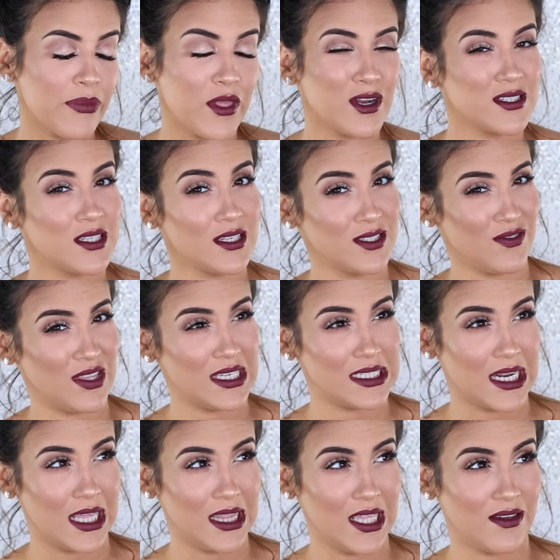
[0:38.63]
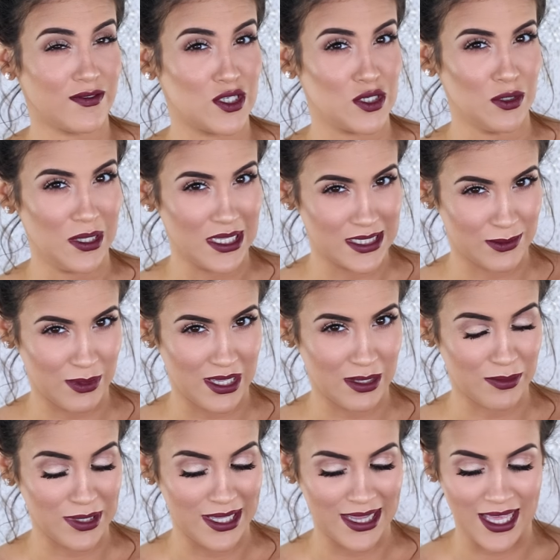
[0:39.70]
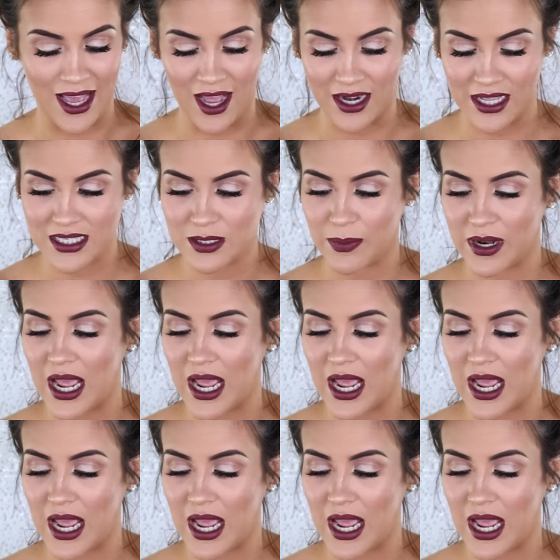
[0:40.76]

there's tons of things that I love too, let's be completely honest,